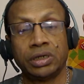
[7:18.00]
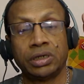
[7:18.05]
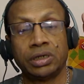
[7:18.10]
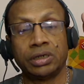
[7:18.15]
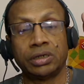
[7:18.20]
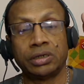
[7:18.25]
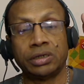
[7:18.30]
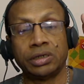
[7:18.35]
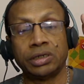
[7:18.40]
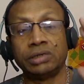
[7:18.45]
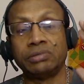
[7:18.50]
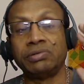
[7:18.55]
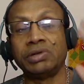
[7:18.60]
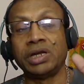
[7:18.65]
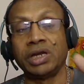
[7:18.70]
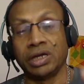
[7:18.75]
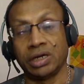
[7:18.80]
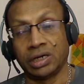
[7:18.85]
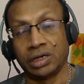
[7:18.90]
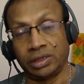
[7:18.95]
is
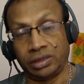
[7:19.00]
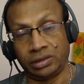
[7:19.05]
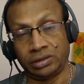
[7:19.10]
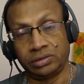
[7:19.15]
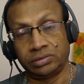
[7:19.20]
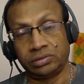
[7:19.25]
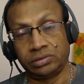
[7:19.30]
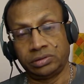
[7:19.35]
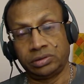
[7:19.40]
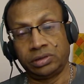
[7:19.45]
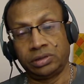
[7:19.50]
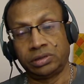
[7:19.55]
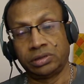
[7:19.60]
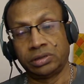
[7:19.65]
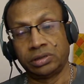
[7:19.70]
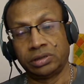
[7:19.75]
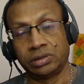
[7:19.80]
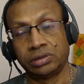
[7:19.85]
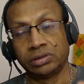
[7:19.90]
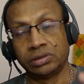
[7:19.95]
very high.
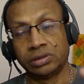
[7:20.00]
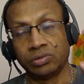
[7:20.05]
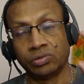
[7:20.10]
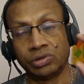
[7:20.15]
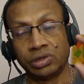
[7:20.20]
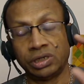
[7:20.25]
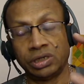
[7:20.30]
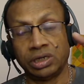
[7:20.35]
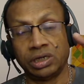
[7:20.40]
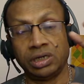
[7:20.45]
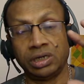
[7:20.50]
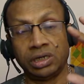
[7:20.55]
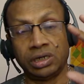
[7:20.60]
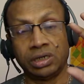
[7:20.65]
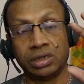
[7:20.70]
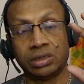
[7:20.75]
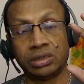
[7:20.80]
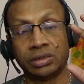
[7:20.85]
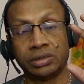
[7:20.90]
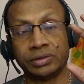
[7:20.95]
This is the only,
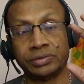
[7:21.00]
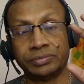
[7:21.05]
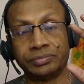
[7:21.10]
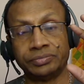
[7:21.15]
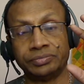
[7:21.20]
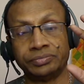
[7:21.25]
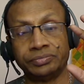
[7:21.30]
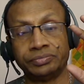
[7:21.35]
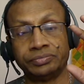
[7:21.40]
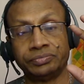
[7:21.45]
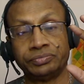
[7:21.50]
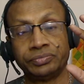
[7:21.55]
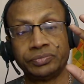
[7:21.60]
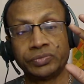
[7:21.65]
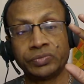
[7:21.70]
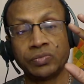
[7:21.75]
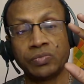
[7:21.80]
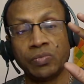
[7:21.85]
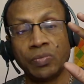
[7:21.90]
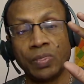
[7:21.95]

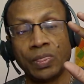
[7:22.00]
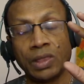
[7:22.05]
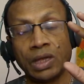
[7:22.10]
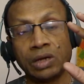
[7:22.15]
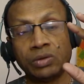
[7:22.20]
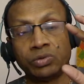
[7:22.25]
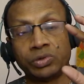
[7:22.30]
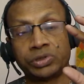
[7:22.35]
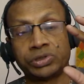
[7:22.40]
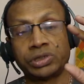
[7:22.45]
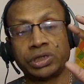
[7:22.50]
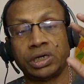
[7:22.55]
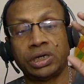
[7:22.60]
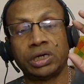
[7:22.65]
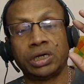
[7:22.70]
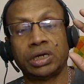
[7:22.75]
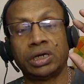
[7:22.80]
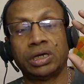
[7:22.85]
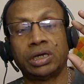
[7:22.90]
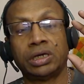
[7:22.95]
I would
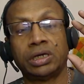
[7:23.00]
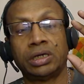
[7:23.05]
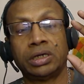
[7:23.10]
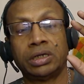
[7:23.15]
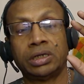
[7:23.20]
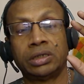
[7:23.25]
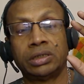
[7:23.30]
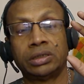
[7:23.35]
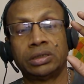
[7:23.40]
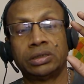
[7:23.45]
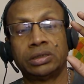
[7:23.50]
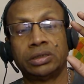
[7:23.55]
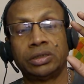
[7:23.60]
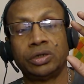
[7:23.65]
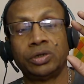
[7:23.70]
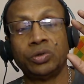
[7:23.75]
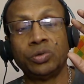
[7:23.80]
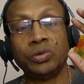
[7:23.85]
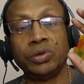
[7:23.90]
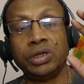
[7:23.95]
say, an
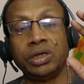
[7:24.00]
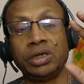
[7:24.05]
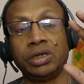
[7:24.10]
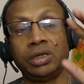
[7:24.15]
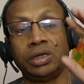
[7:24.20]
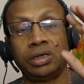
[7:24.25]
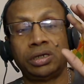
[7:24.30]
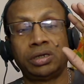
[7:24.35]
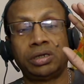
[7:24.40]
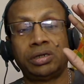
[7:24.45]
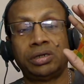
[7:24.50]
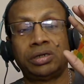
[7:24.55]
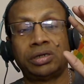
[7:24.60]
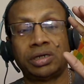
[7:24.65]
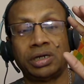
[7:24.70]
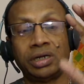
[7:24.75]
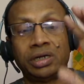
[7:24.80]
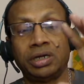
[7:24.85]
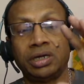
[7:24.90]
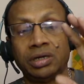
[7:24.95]
unique
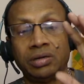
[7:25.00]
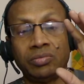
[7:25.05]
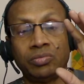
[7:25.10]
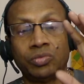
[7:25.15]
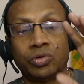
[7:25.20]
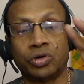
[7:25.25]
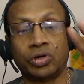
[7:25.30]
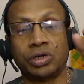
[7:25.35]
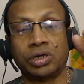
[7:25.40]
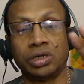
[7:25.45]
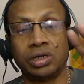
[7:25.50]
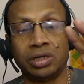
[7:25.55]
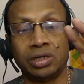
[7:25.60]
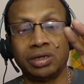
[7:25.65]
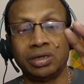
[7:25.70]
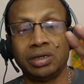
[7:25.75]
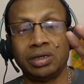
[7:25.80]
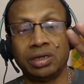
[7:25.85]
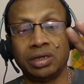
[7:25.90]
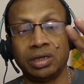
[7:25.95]
training model
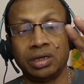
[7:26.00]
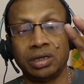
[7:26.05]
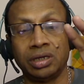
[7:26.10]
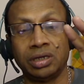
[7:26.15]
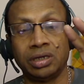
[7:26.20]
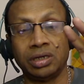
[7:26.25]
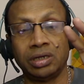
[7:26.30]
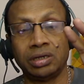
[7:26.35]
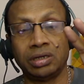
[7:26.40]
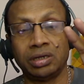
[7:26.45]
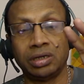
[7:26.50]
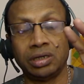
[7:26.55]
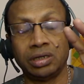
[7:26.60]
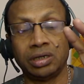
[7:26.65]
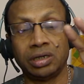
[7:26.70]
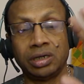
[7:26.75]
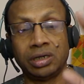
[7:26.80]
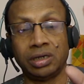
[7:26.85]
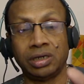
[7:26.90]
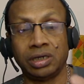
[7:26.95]
in
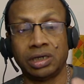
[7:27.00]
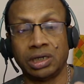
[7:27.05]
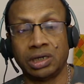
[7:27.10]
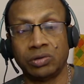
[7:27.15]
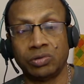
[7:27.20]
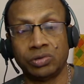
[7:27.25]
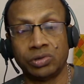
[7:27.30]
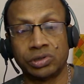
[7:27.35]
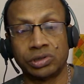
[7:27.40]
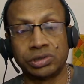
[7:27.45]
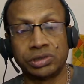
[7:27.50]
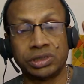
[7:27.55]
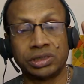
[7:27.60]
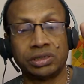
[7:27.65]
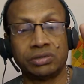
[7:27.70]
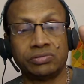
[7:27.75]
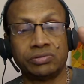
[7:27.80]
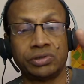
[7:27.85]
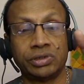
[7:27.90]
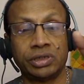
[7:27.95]
India. I would not say in
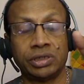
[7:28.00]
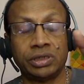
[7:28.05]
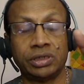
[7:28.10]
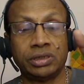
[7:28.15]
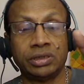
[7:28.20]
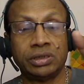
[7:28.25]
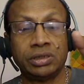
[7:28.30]
the world.